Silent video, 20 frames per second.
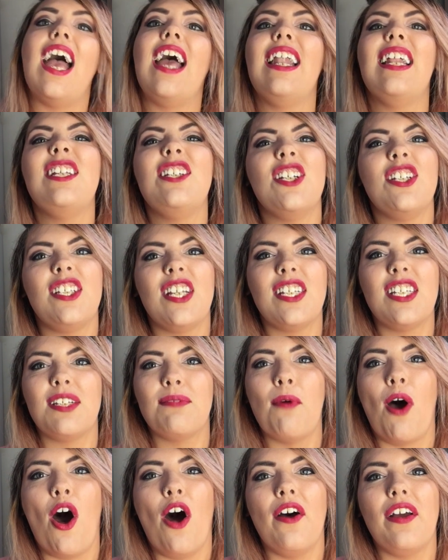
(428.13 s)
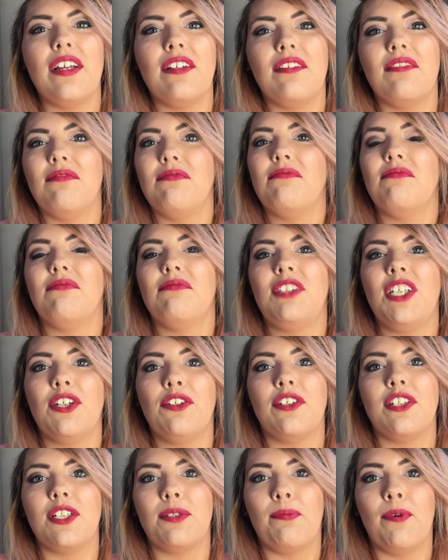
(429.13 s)
and it's just a small
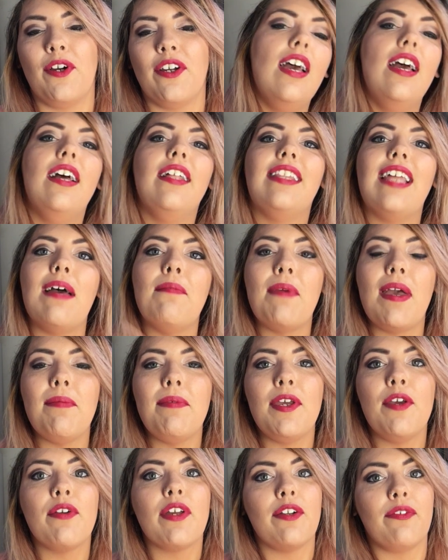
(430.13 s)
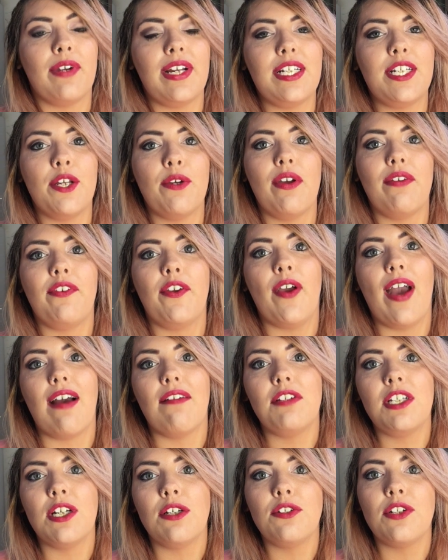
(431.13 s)
children's book that maybe you can read to if you
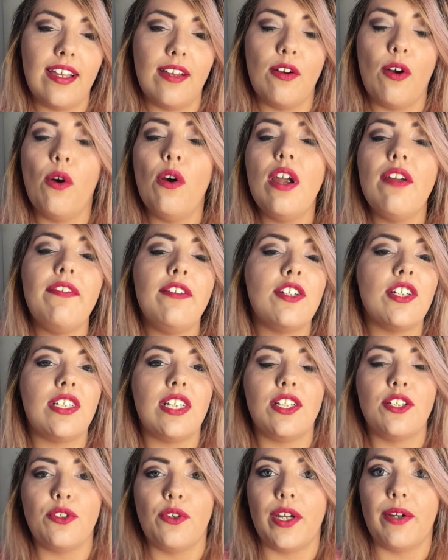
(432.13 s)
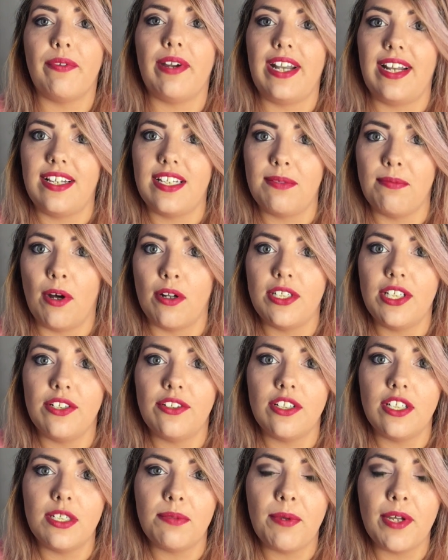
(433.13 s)
have children, or if you just enjoy reading small
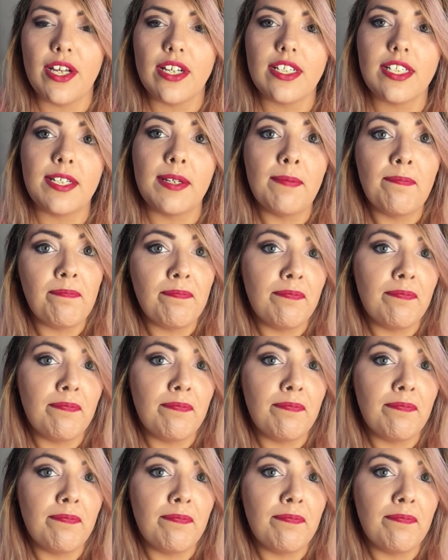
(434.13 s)
children's books,